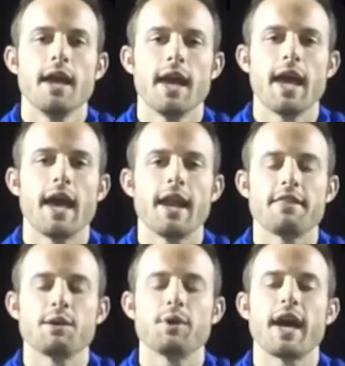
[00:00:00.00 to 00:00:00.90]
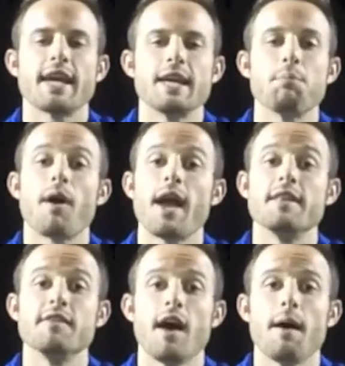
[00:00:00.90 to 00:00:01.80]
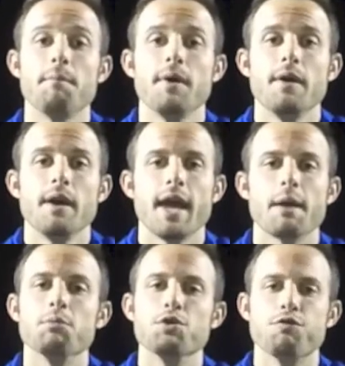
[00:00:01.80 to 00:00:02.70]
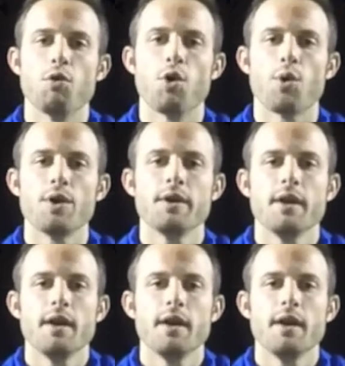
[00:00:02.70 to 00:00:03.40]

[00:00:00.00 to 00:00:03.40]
and I think we got to keep our heads up and move forward